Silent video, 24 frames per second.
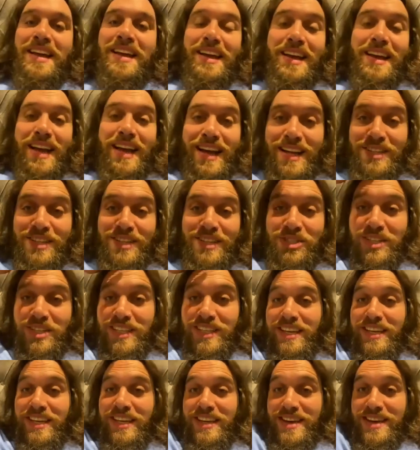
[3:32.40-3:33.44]
Actually,
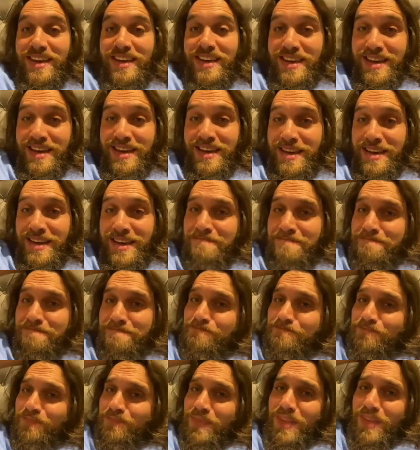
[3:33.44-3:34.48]
I've
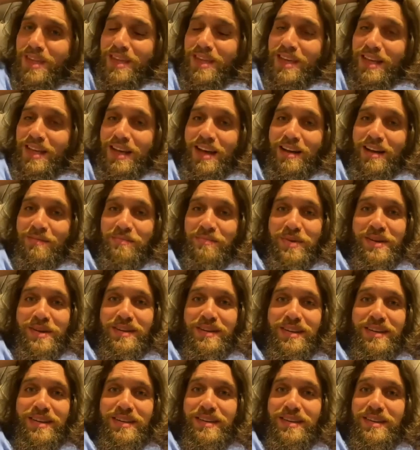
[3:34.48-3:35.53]

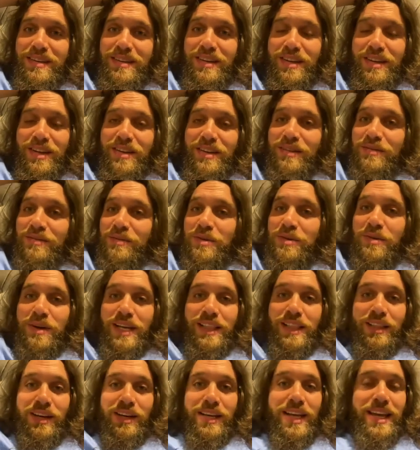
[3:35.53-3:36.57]
been quite
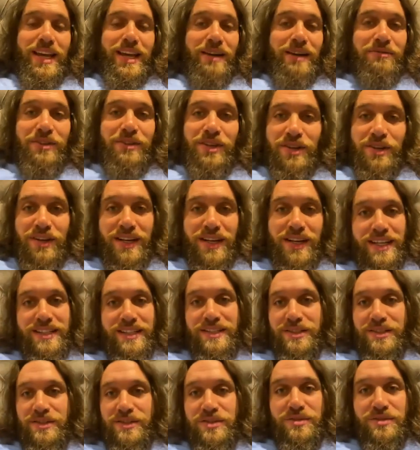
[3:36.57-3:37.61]
lucky. I've not had
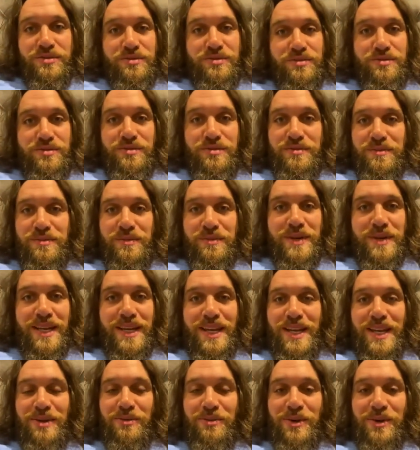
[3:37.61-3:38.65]
too
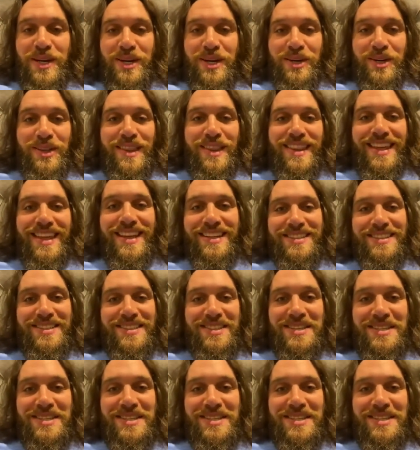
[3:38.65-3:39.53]
many weird things.